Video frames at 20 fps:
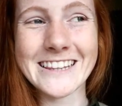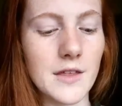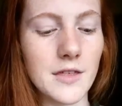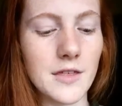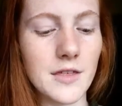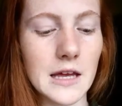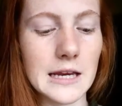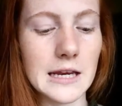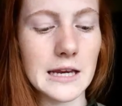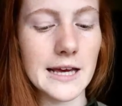But I
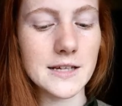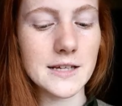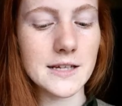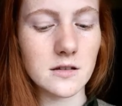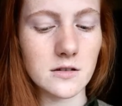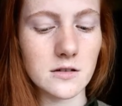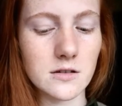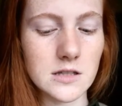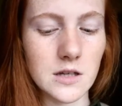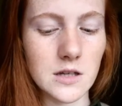think
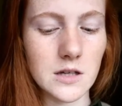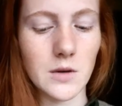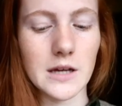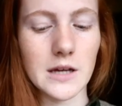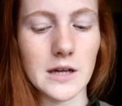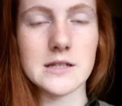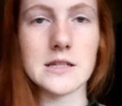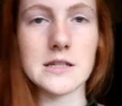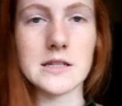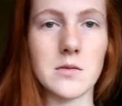next Thursday
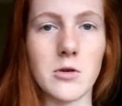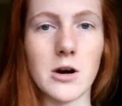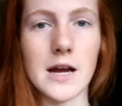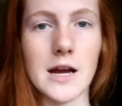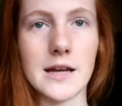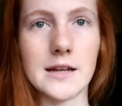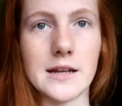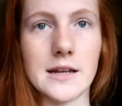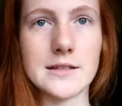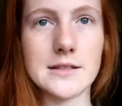we get to see
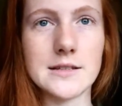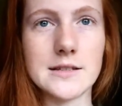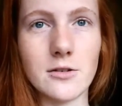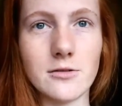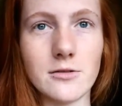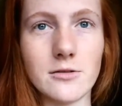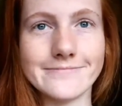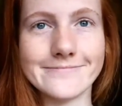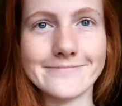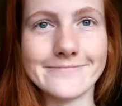Brian,
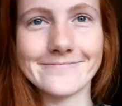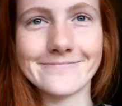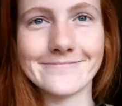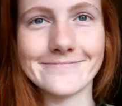so.